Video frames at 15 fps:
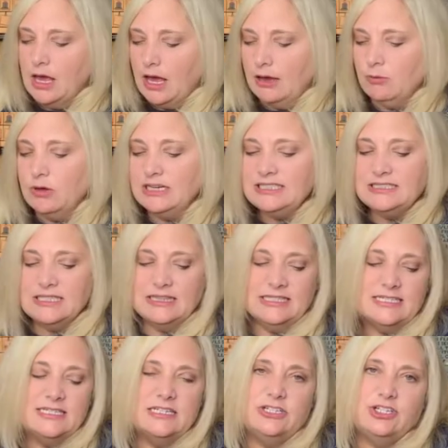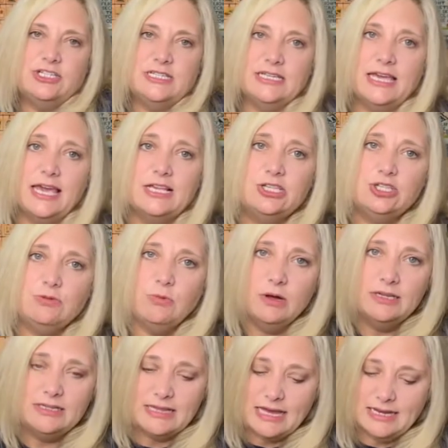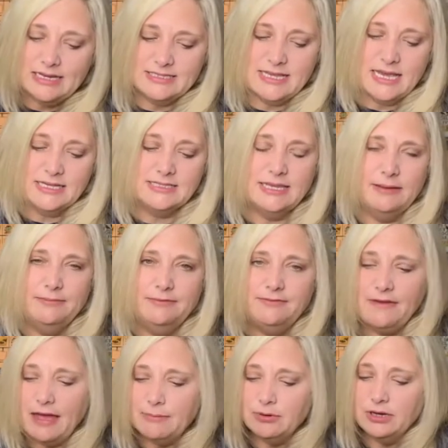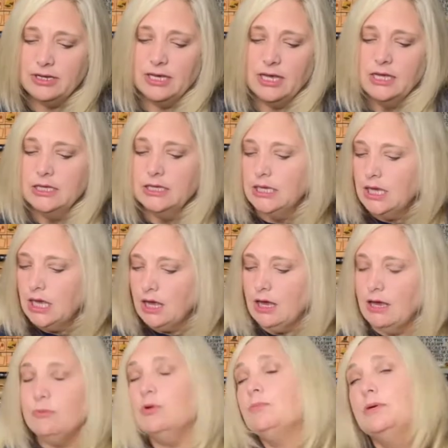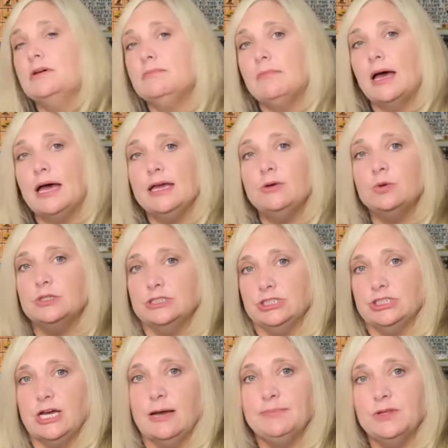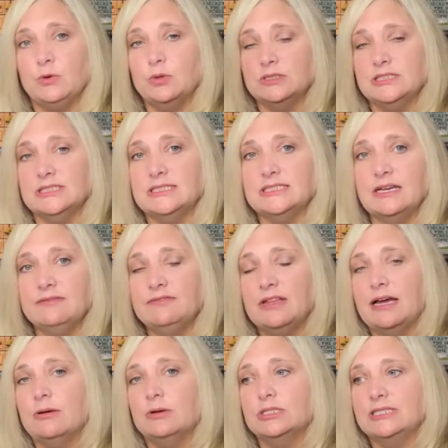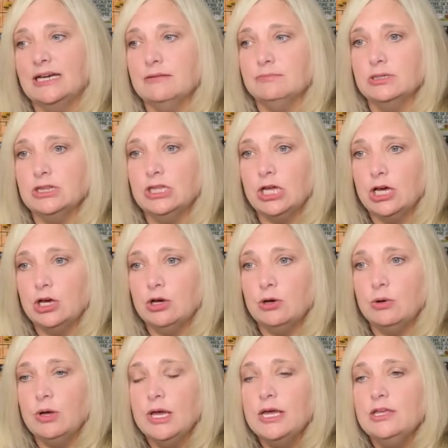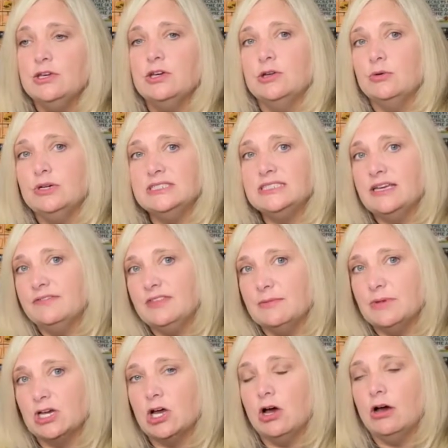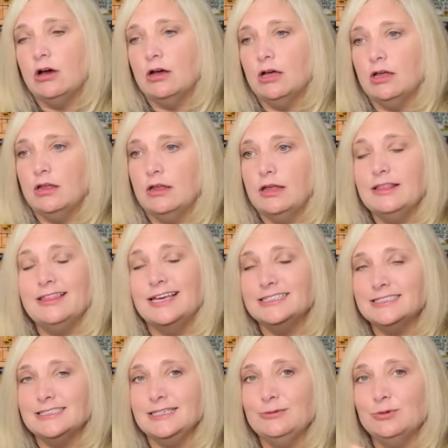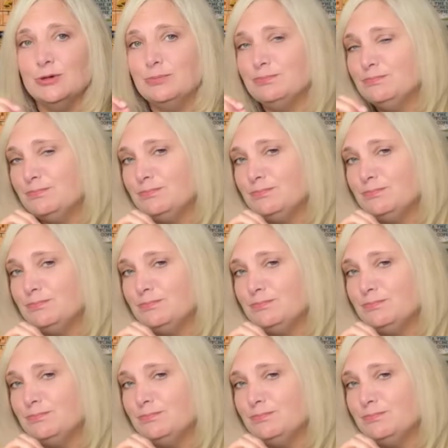I wanted to list it just in case you wanted that exact same fabric. I will put my quilt shop, the Quilted Sunflower, down below. You can always give them a call. Leslie will